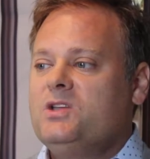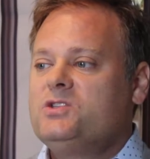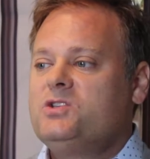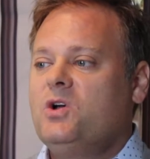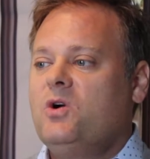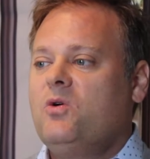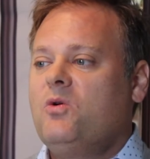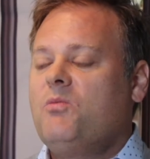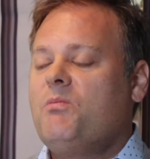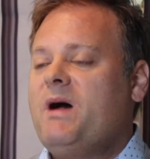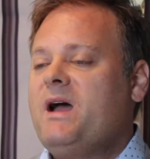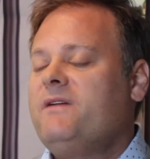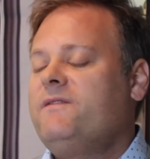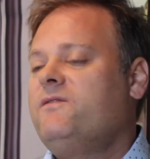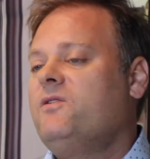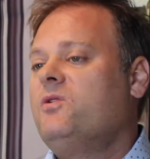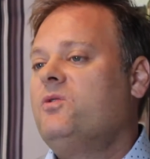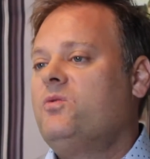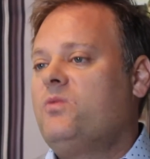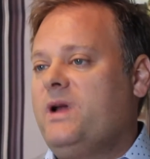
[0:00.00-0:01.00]
So my
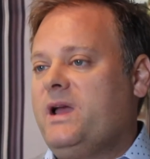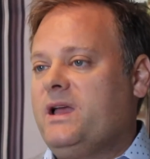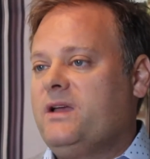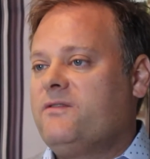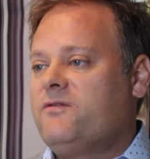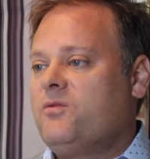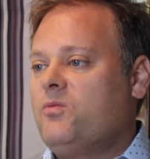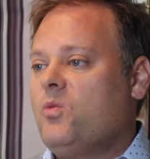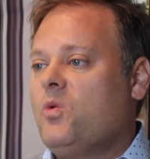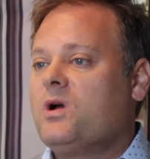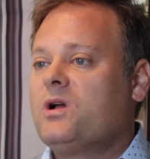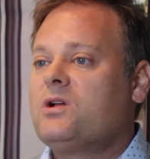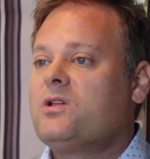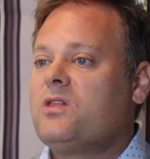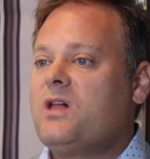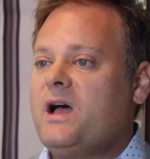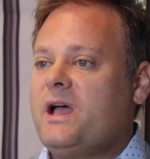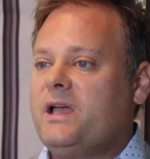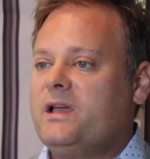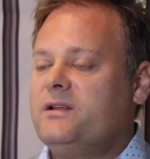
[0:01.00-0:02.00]
phone rang from one
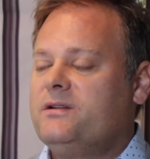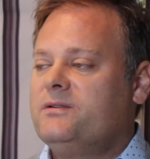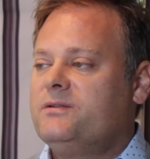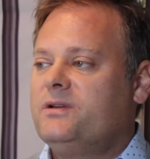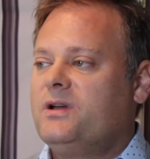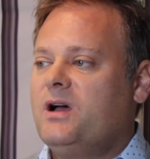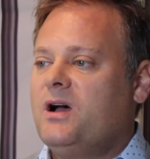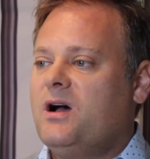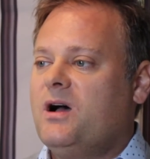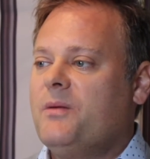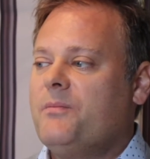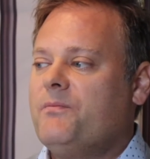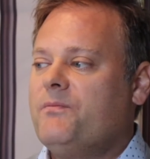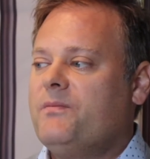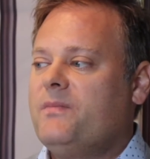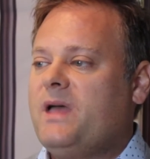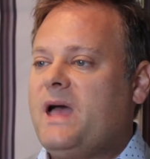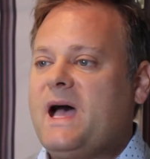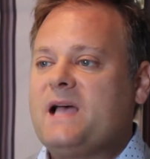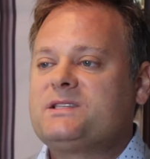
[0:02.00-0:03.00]
client
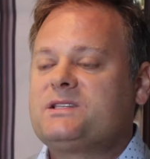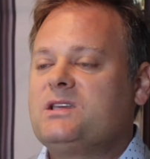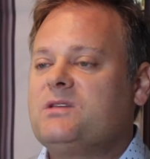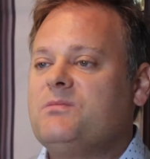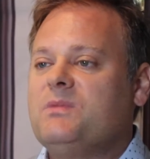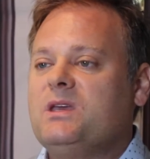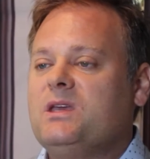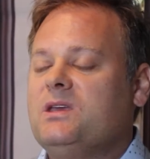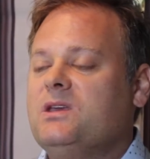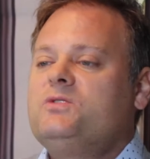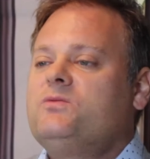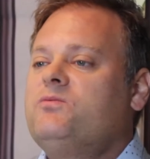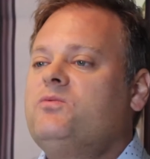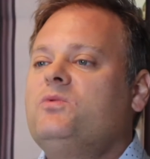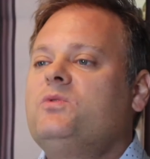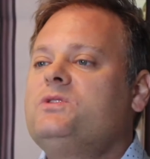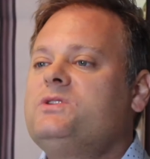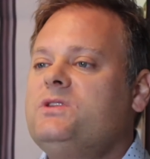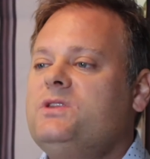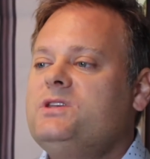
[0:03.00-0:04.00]
asking me,
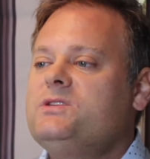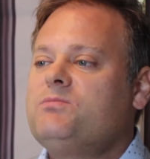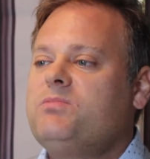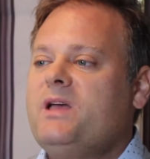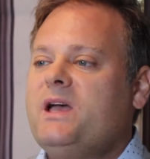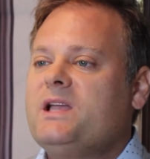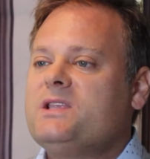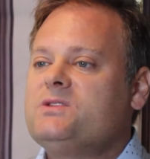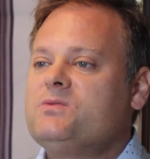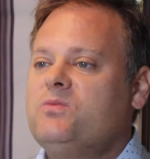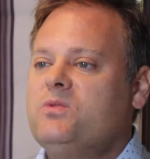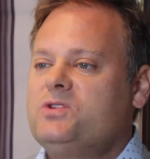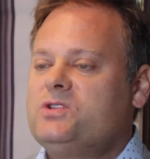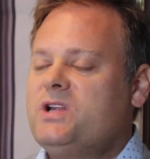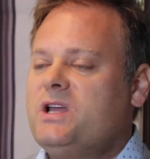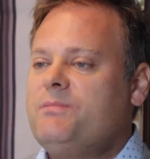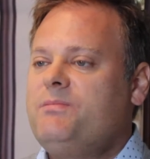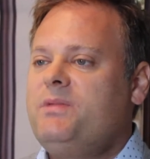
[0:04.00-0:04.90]
which of these plans should I